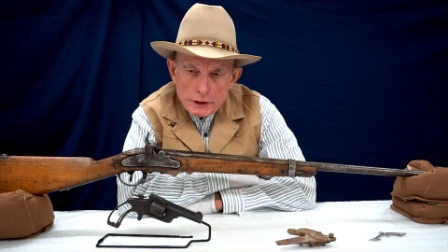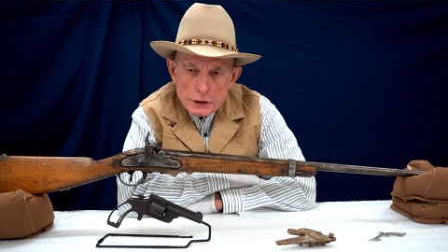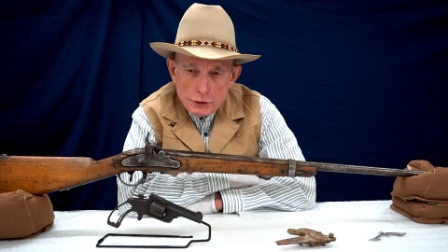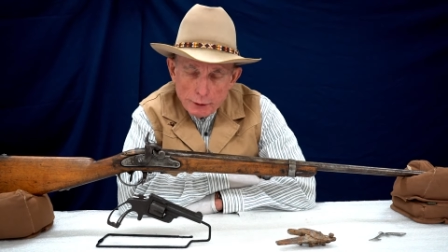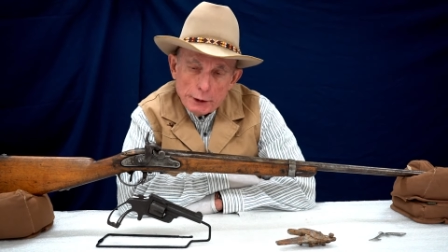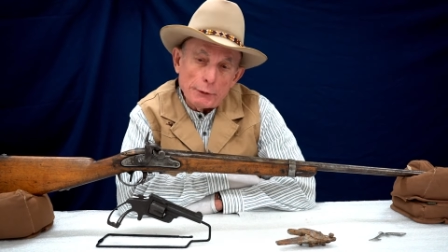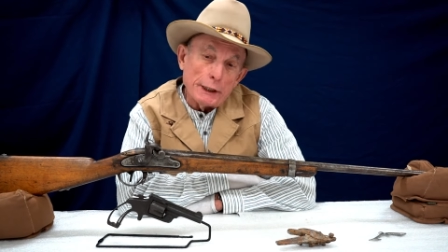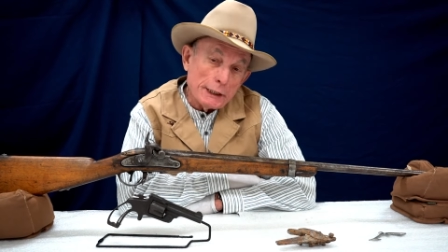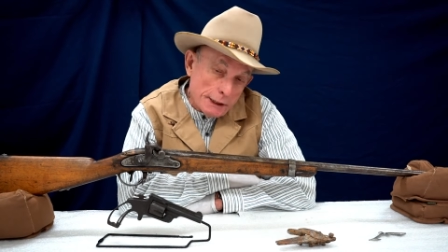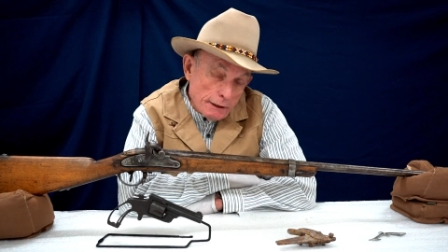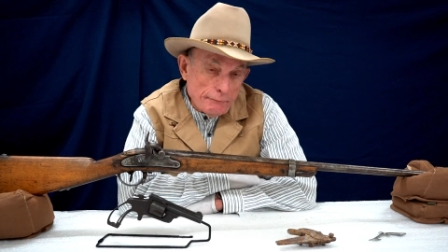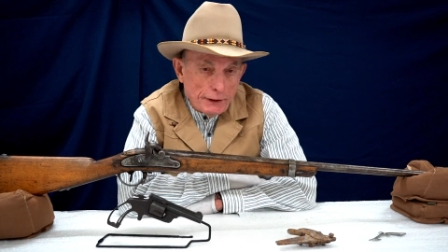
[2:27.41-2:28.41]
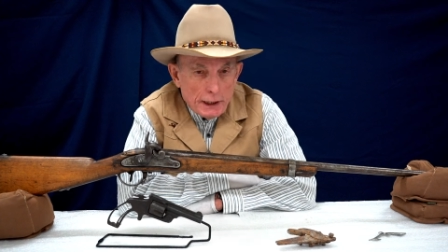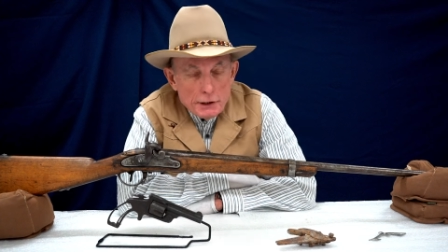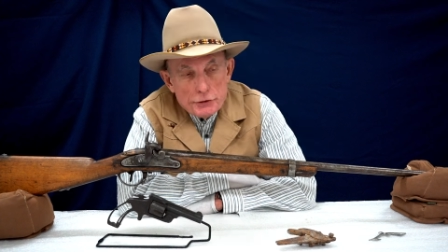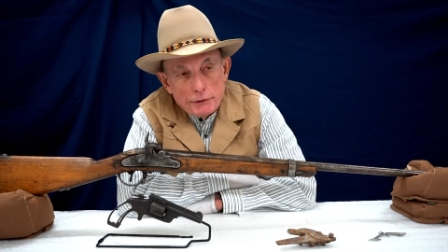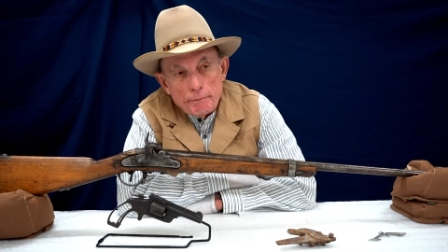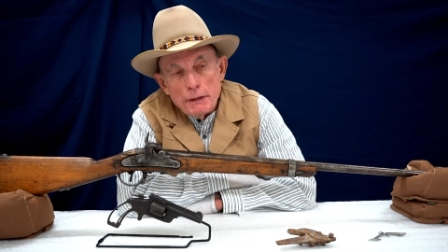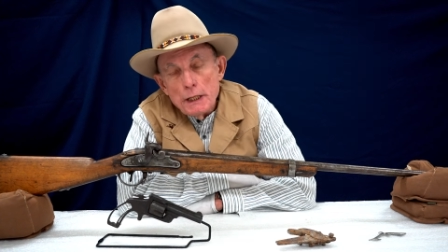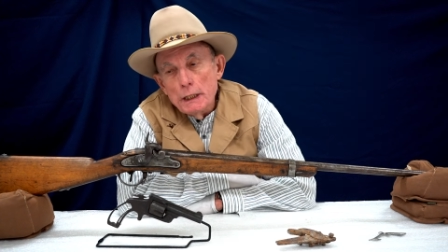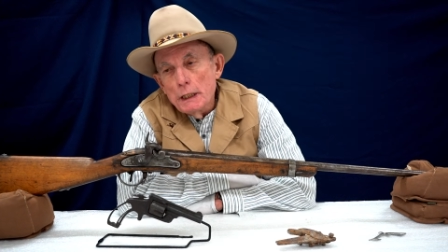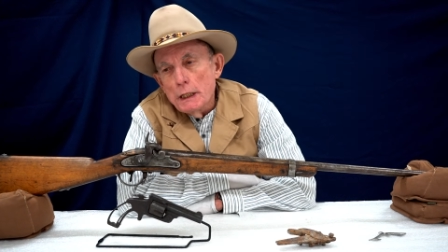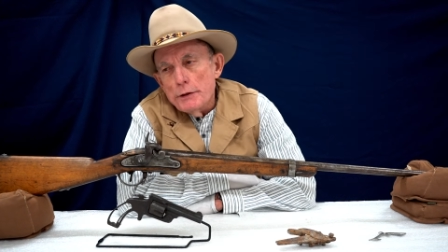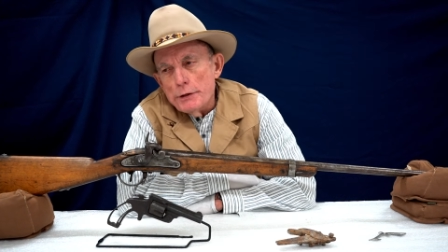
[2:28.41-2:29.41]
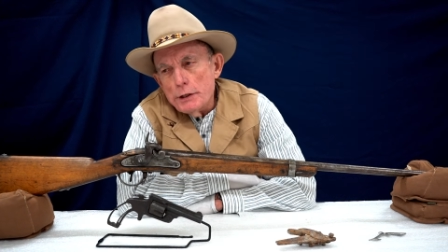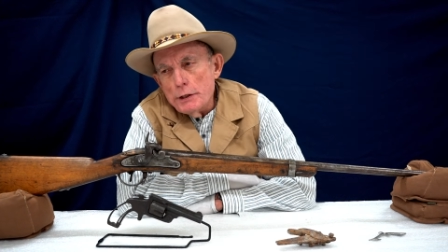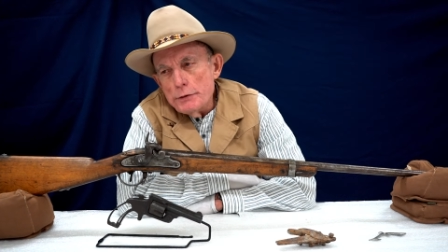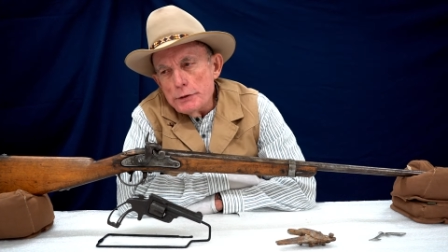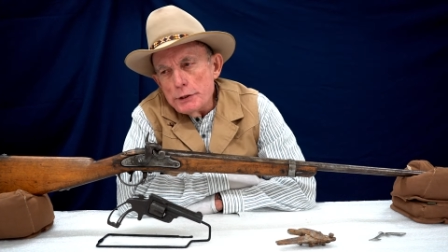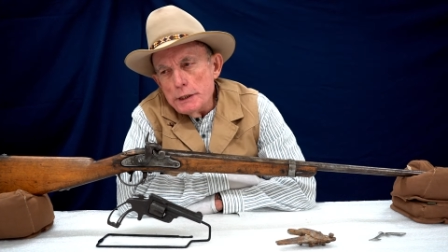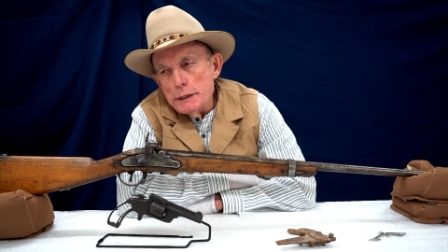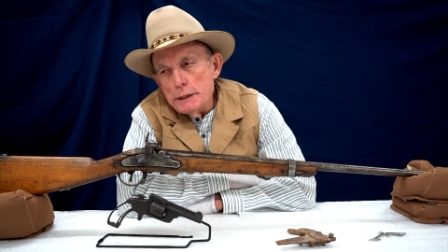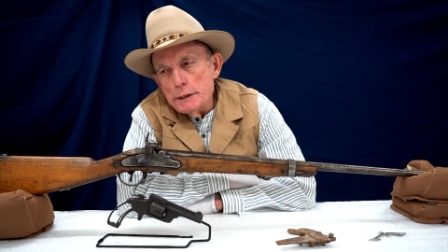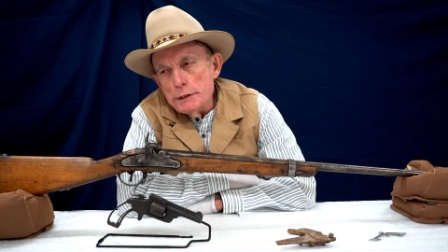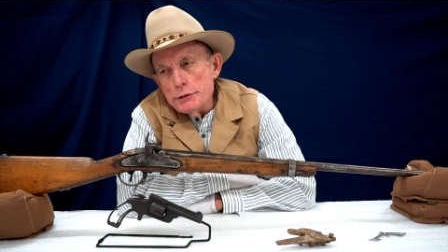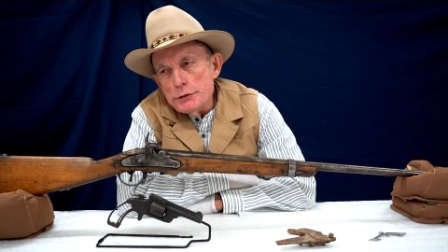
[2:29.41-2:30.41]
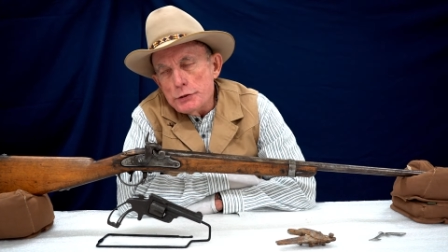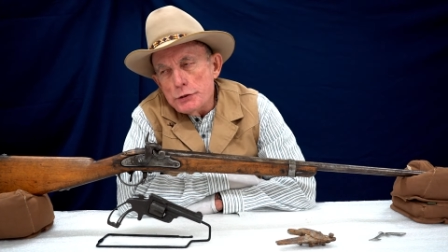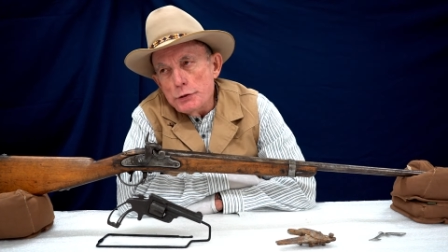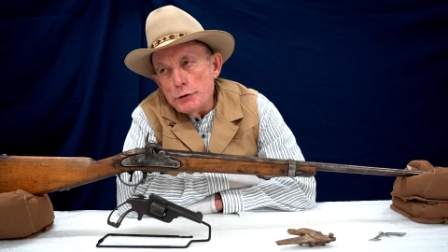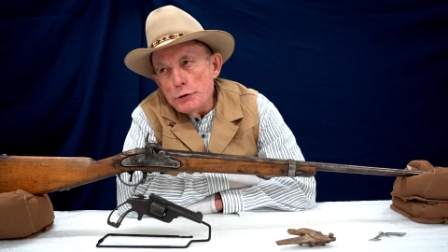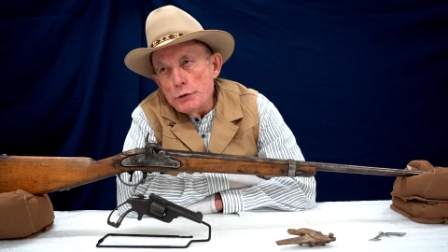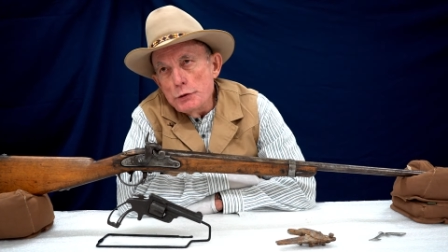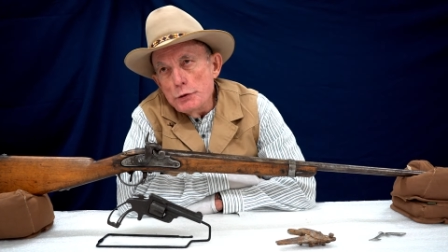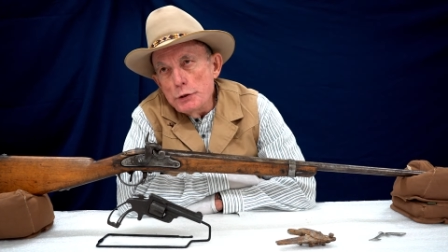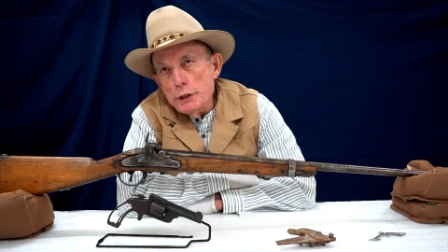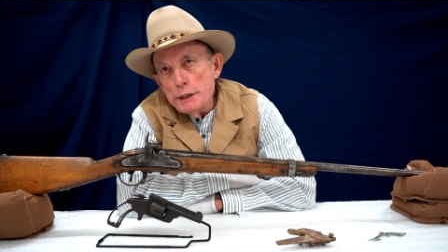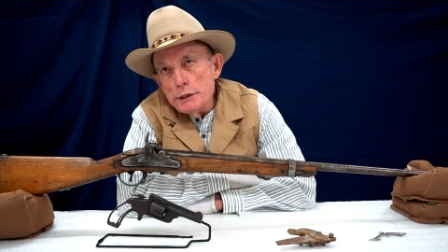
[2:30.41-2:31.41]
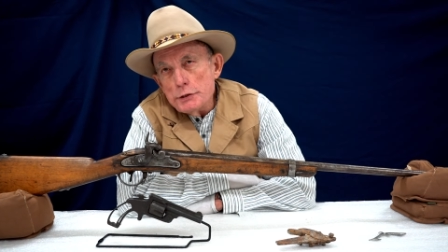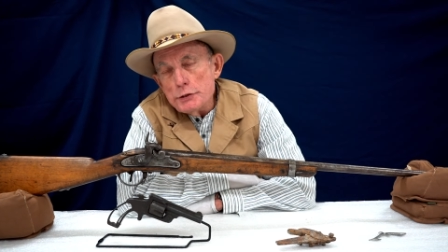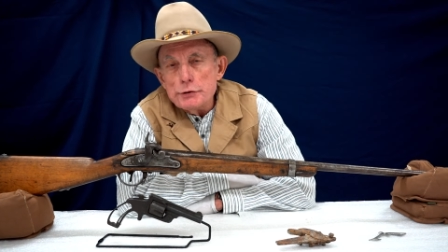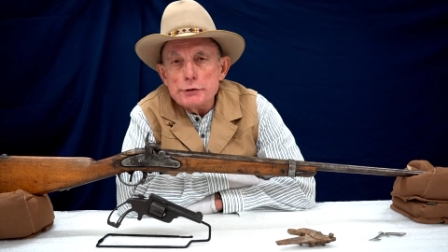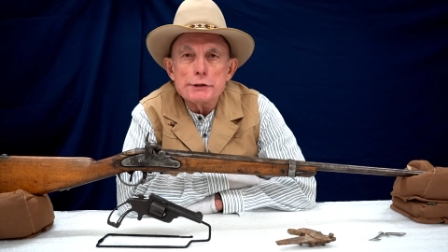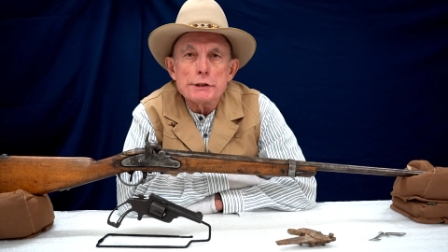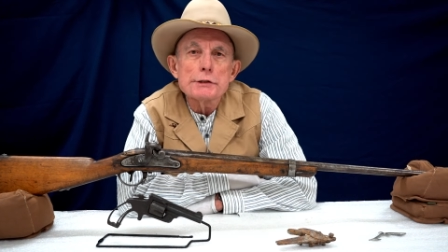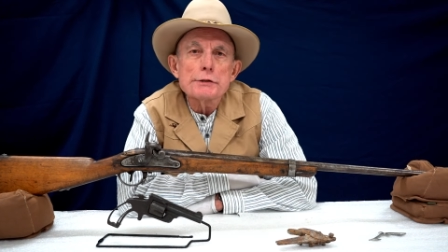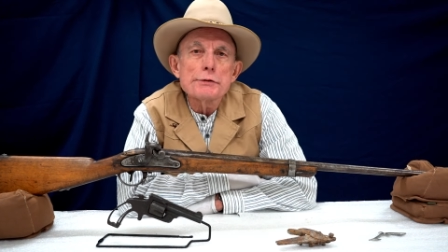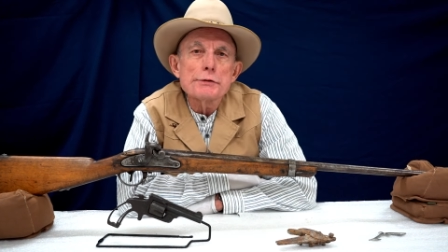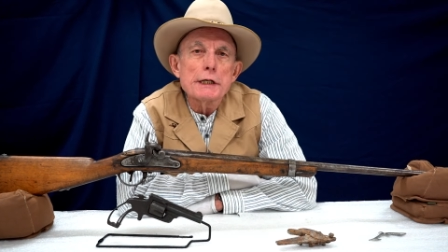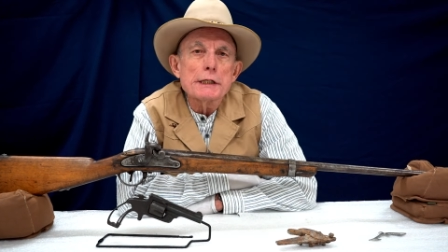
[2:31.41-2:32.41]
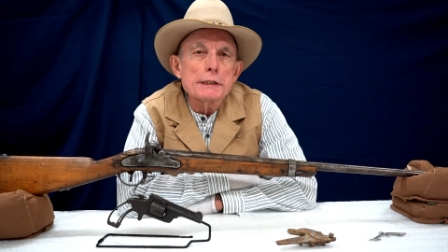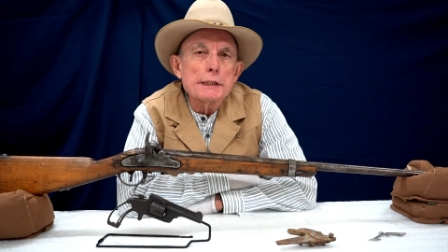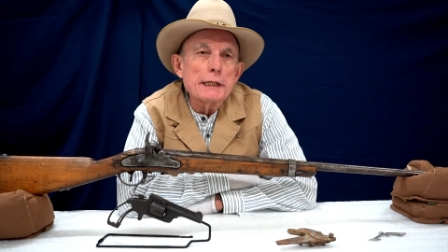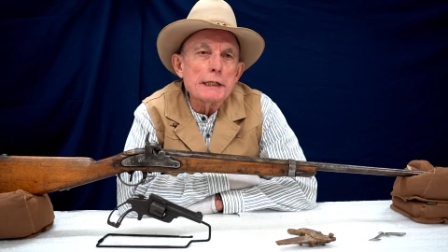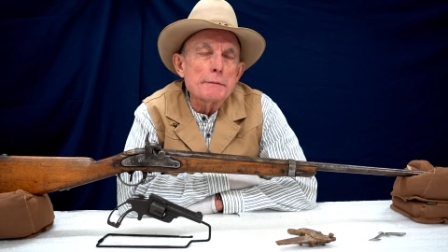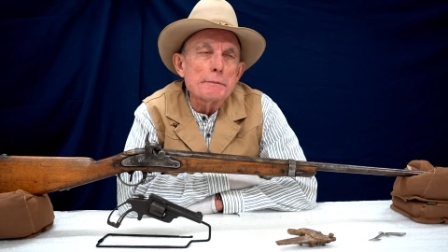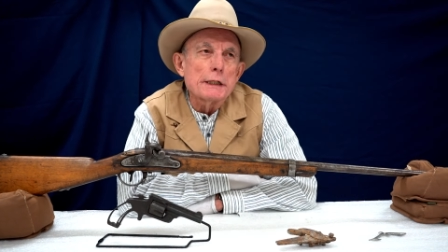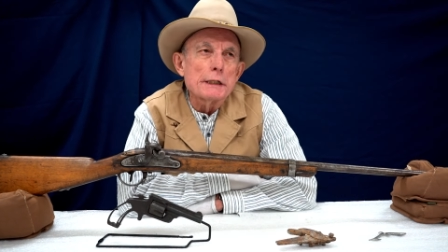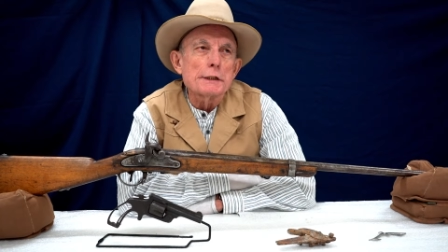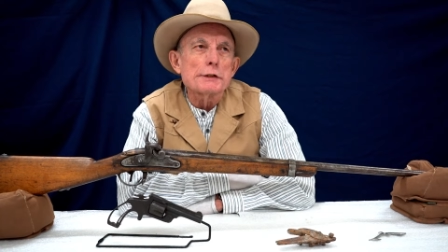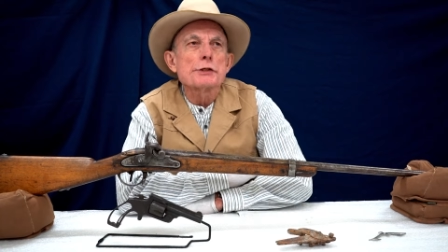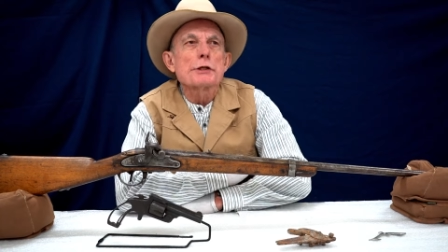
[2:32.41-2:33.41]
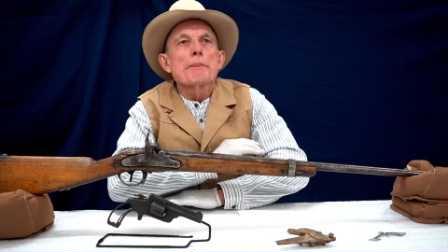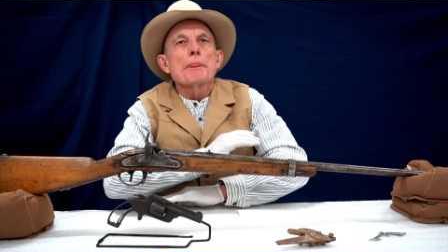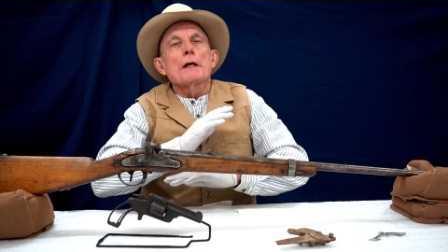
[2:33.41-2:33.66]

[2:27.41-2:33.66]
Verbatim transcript: So anyway, identification. The other is to insert into that database